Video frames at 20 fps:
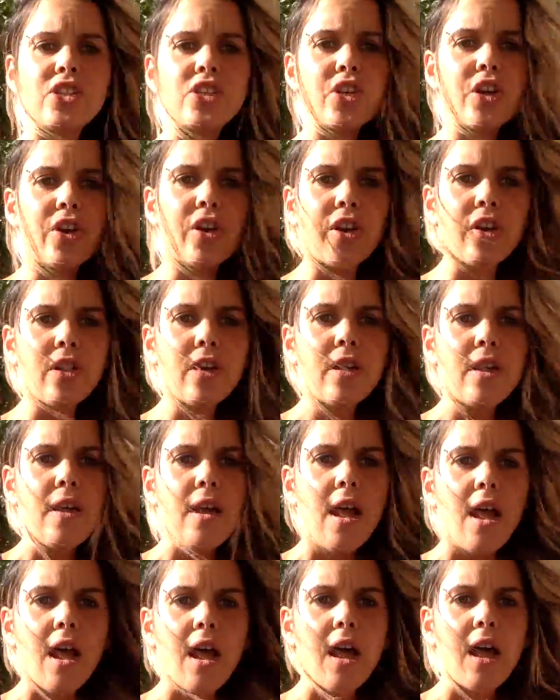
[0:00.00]
sure,
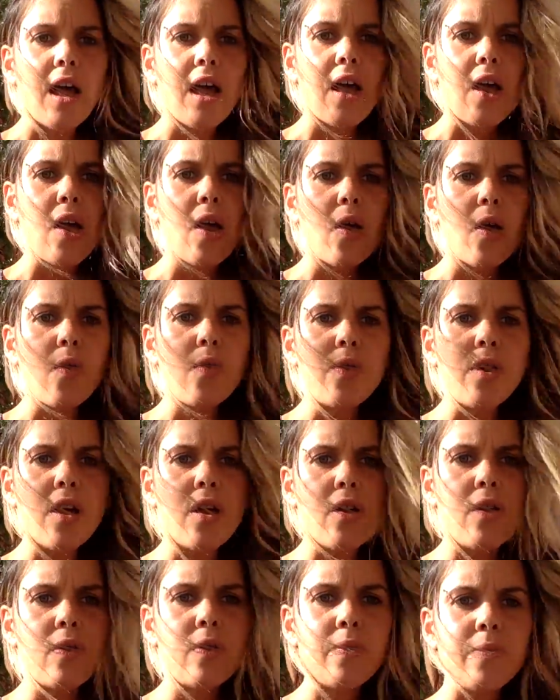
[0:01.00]
oh
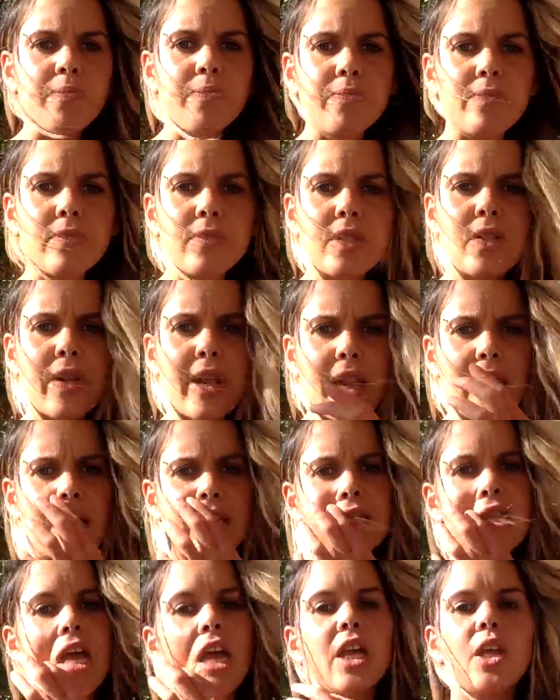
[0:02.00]
no, sorry
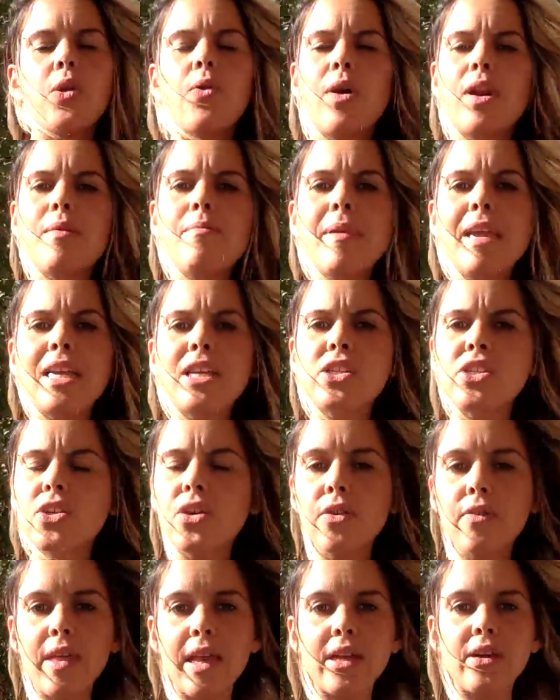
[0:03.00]
guys, you want to make
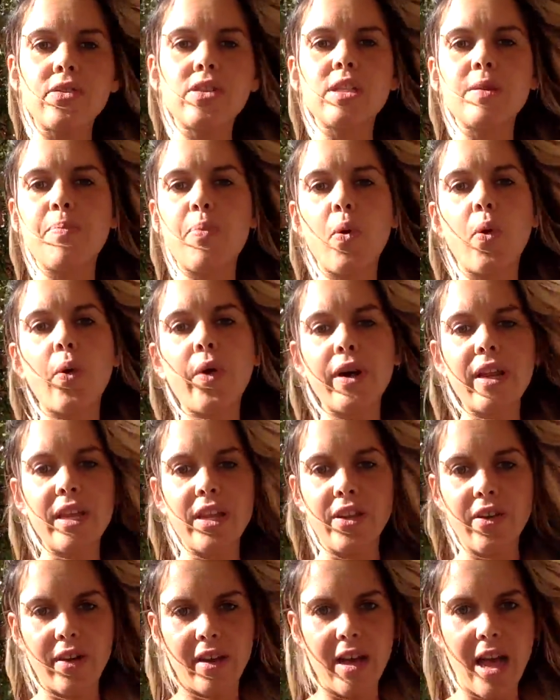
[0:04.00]
sure that you're
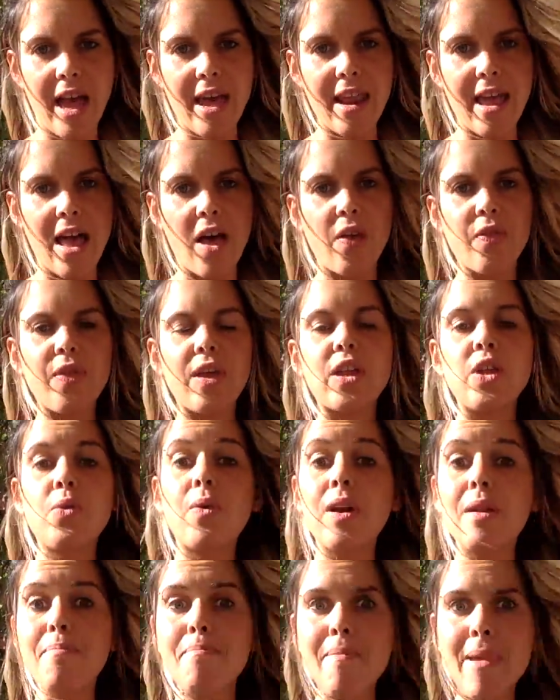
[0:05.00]
supporting your gut health, and you
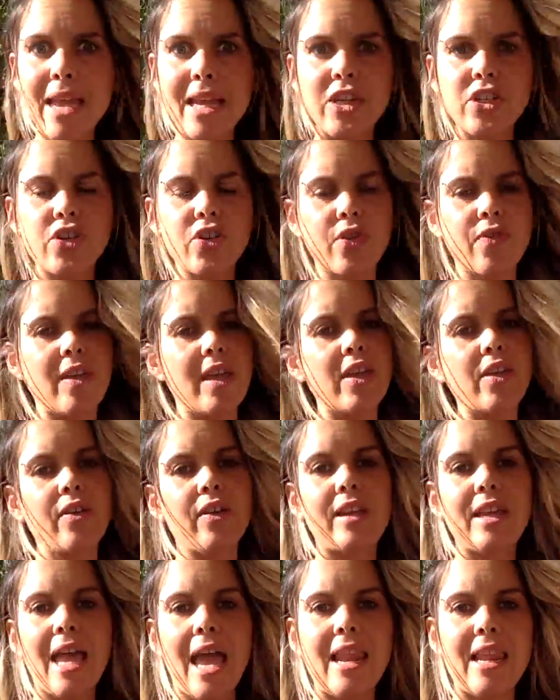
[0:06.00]
want to make sure that
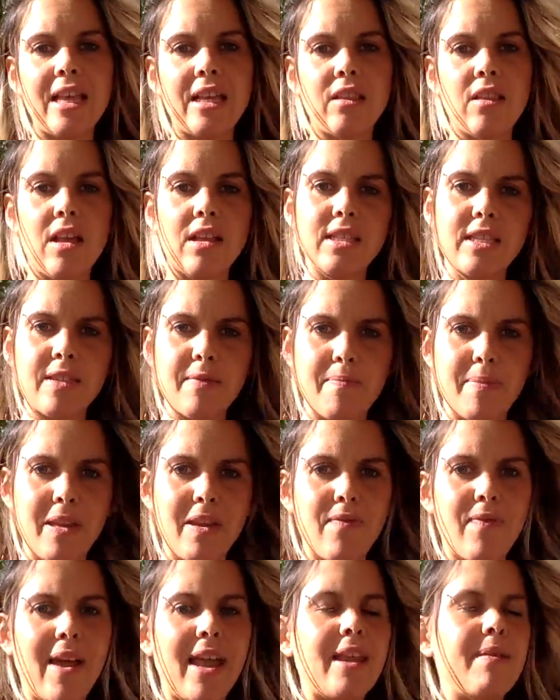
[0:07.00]
you're getting lots of
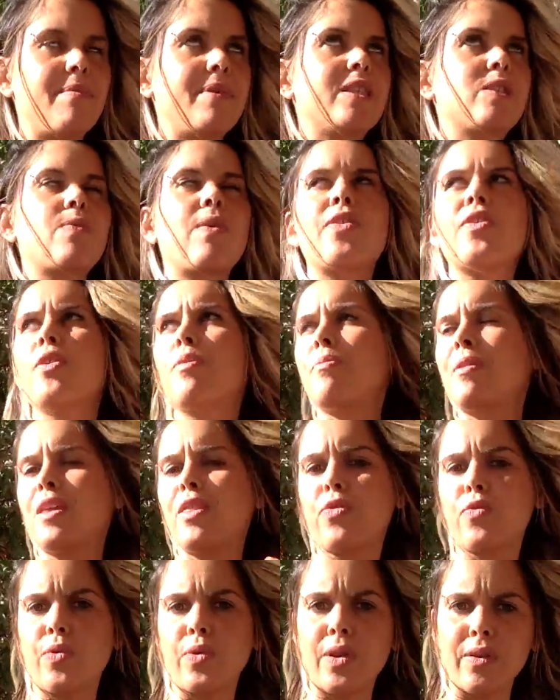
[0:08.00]
B vitamins, whether it be
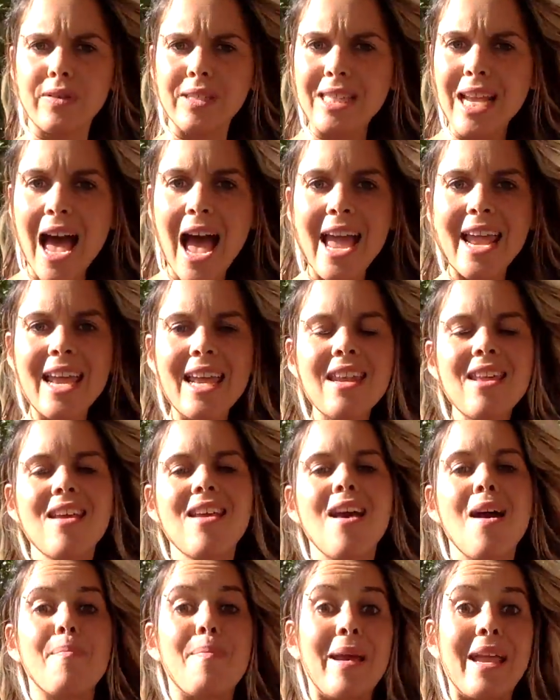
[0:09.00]
through your diet,
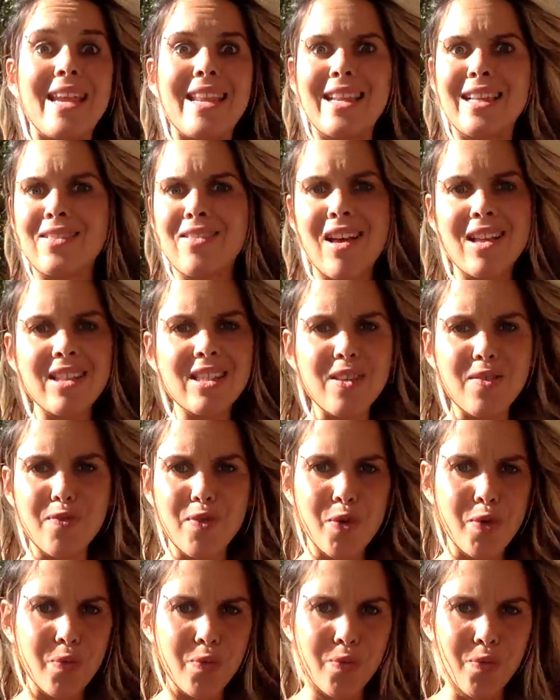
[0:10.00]
by eating lots of
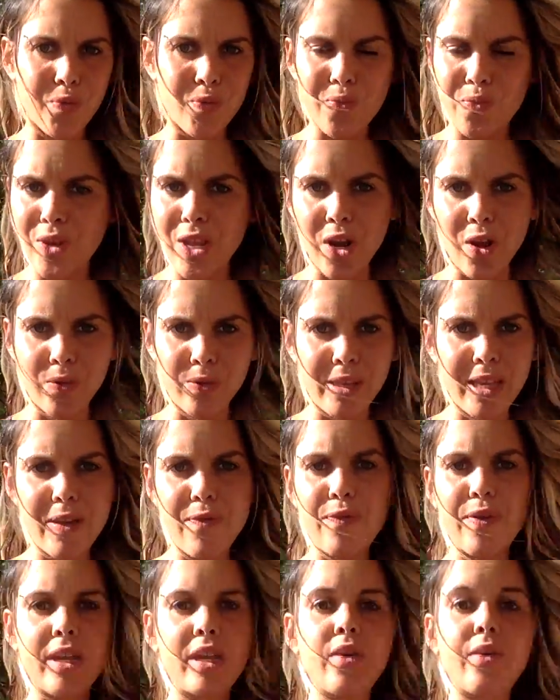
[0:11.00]

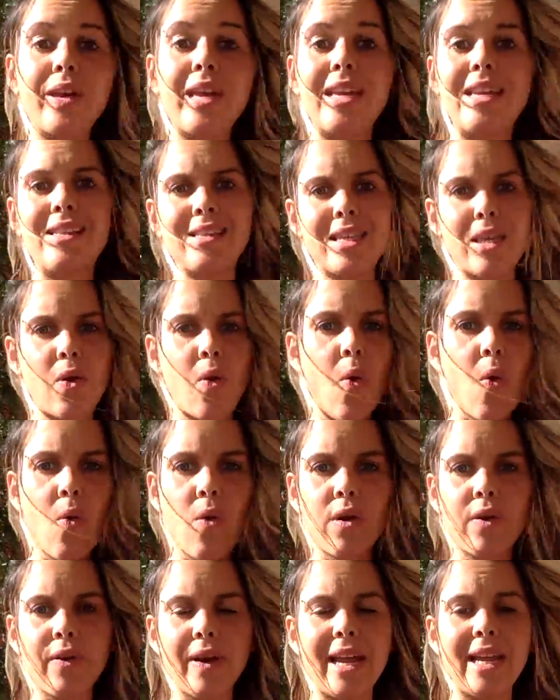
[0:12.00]
leafy greens and
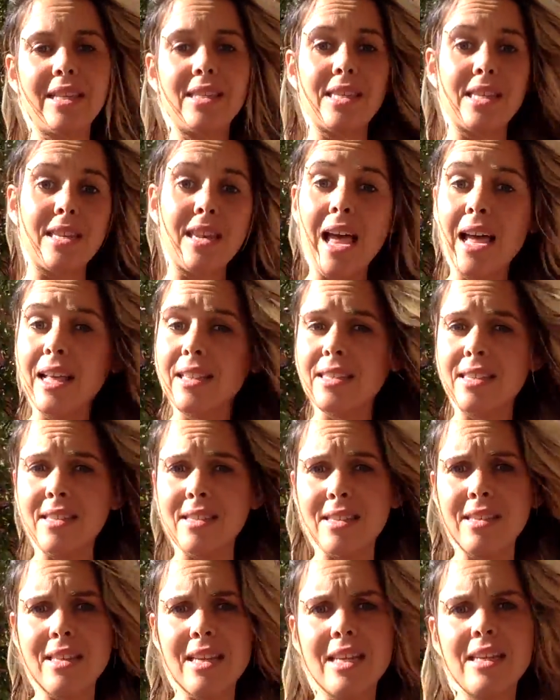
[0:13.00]
whole grains and nuts
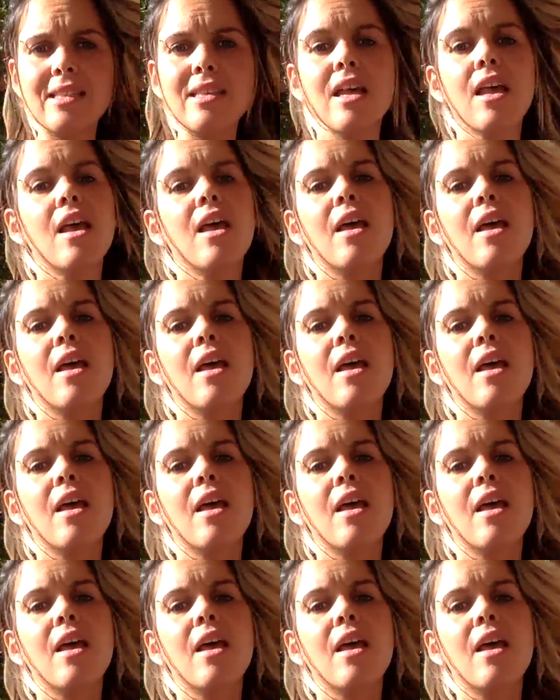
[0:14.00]
and seeds.